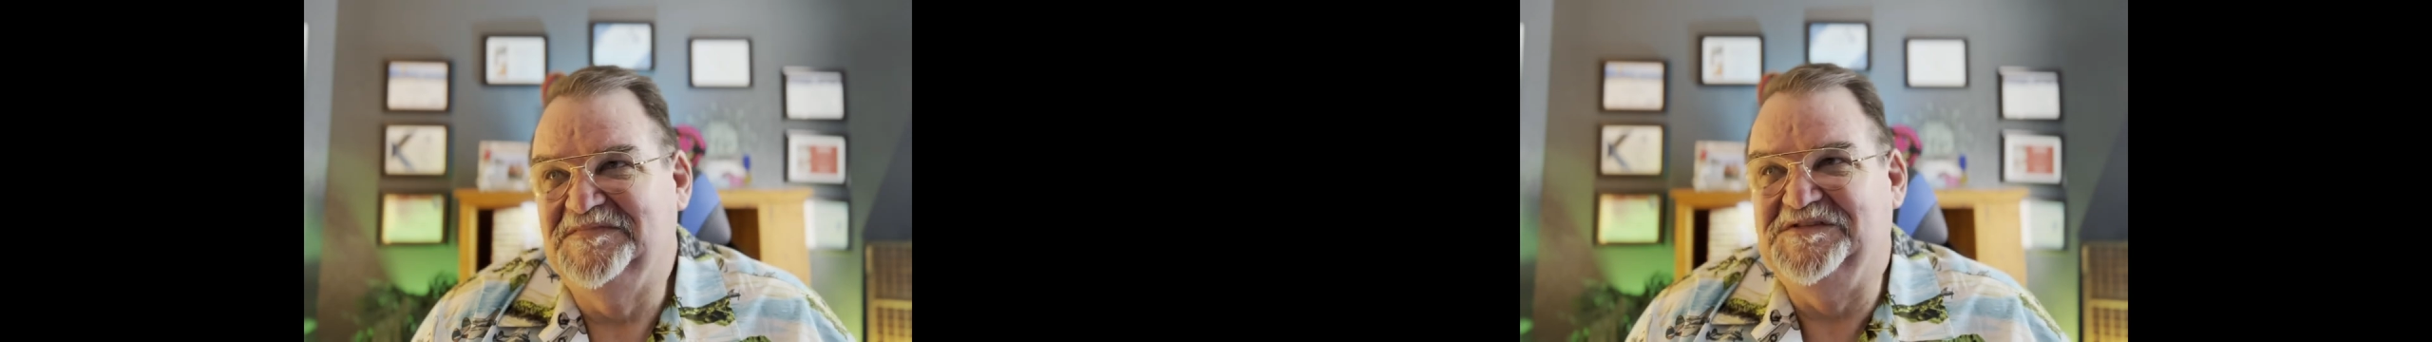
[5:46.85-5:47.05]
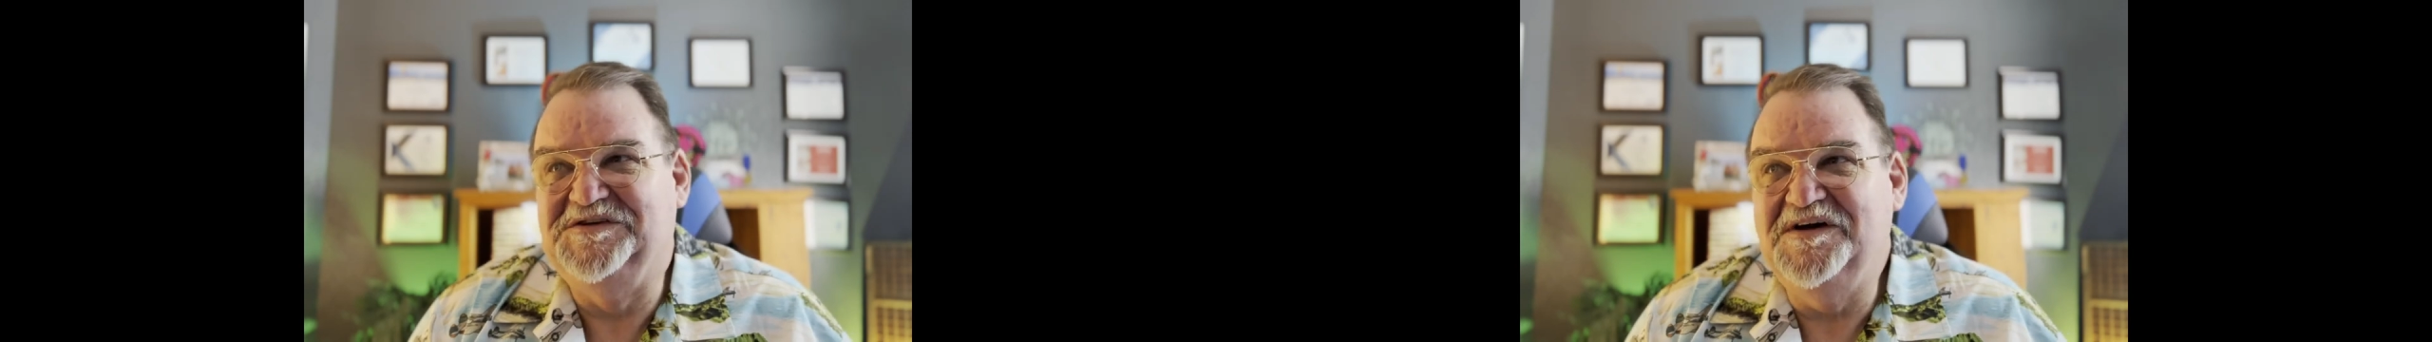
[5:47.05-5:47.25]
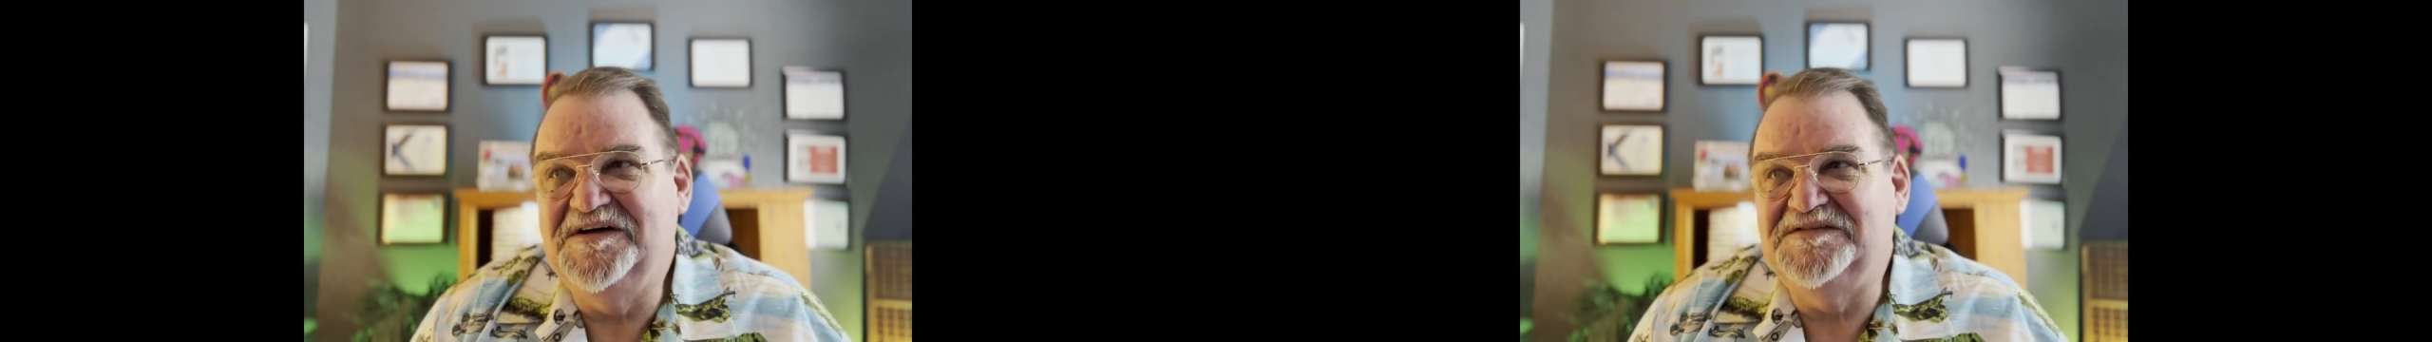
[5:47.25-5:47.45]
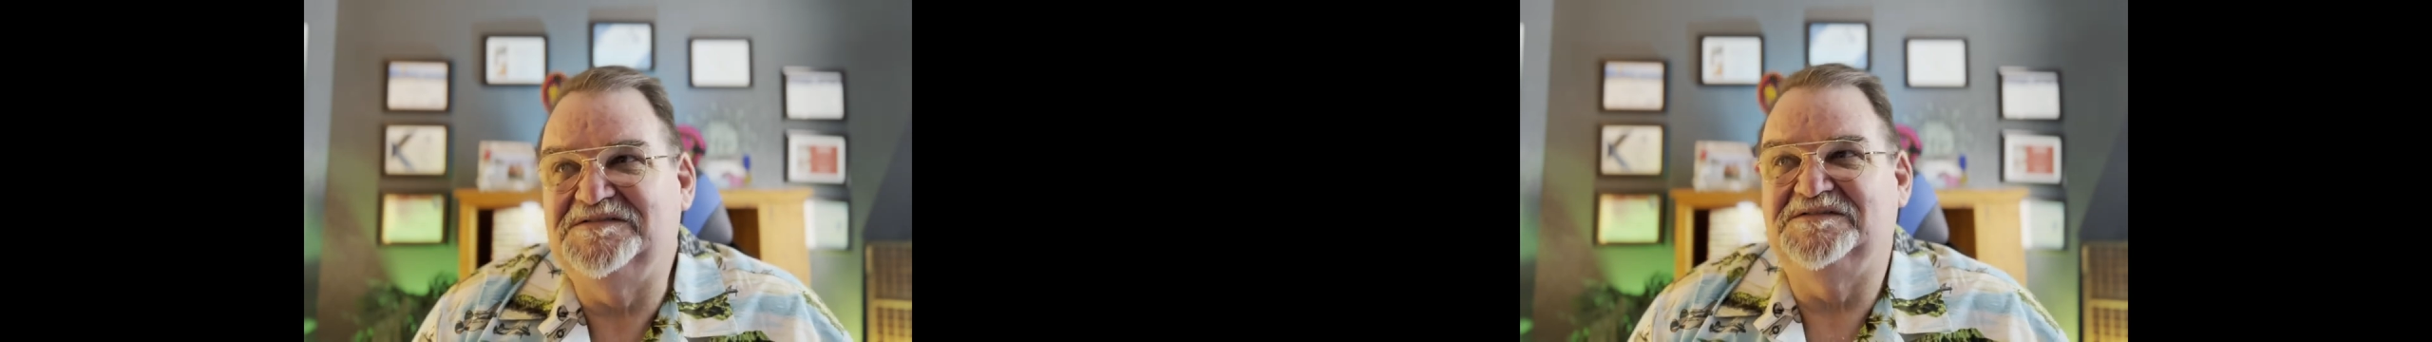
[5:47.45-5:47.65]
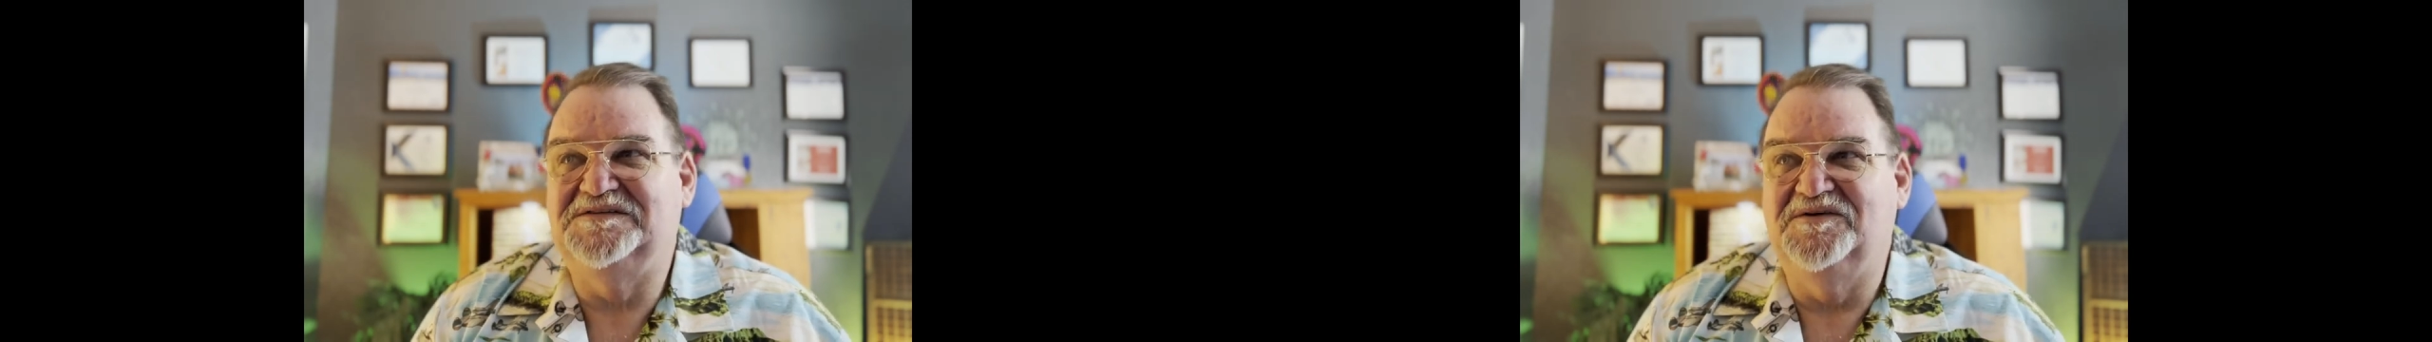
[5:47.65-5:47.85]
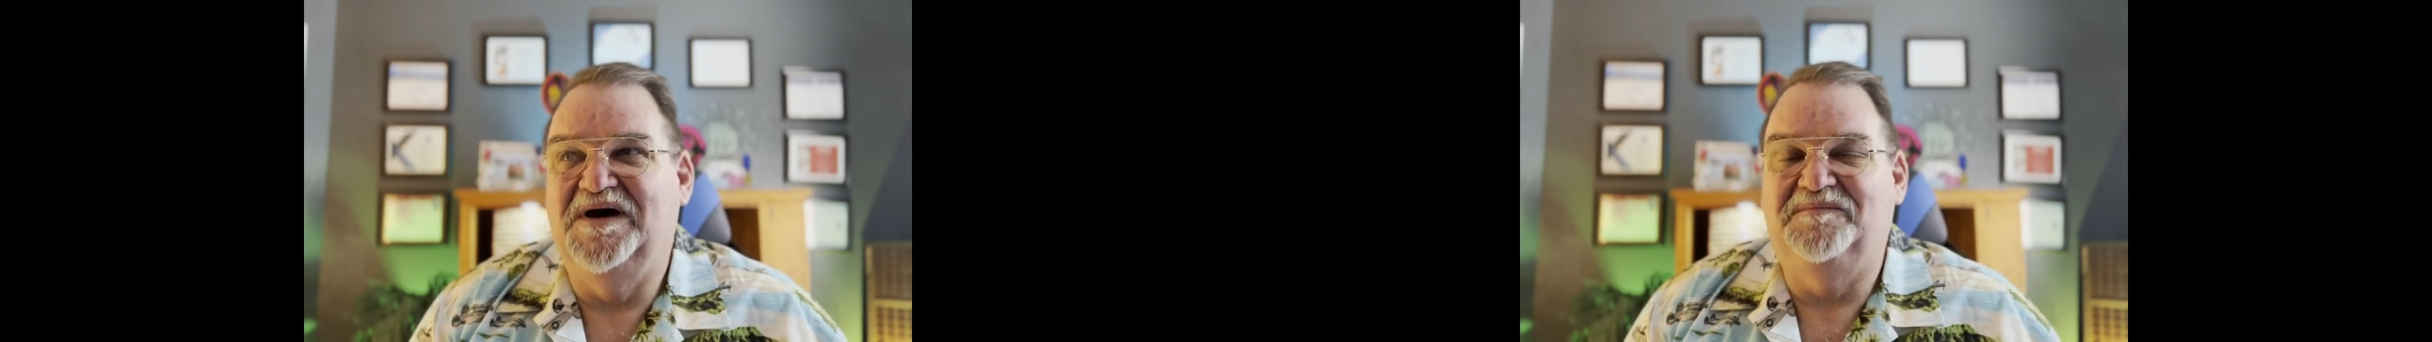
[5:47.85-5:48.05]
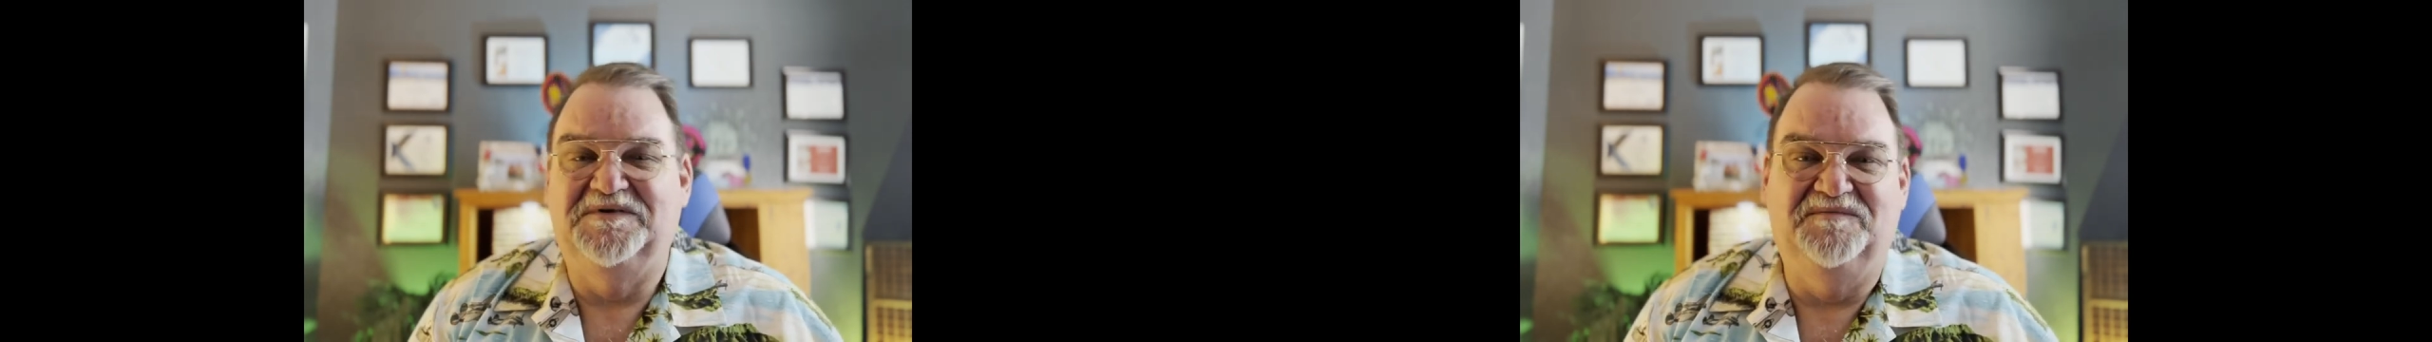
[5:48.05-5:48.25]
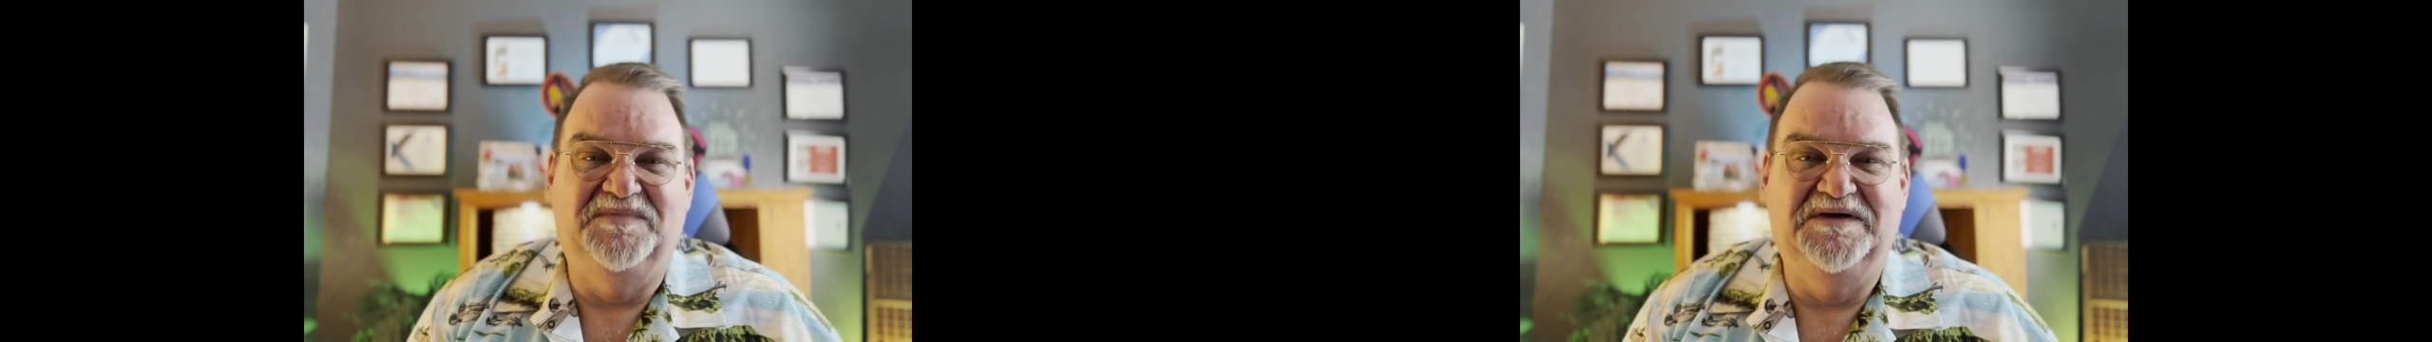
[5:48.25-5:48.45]
just so happened
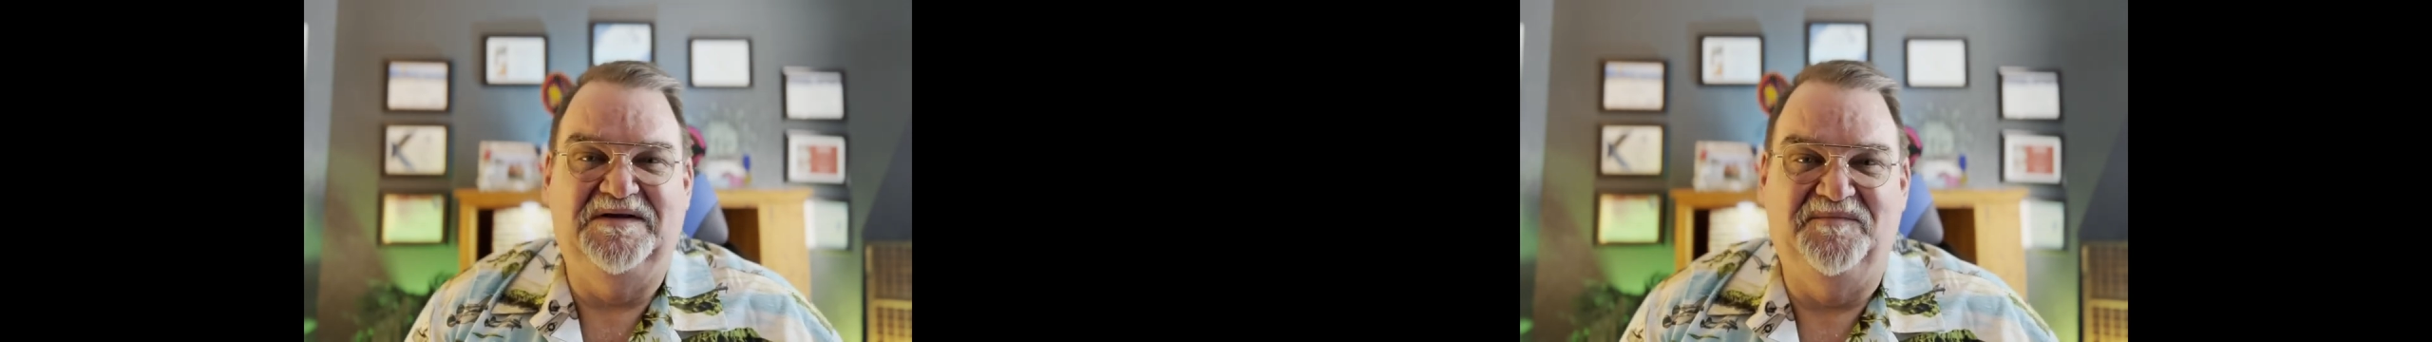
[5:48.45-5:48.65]
to be at a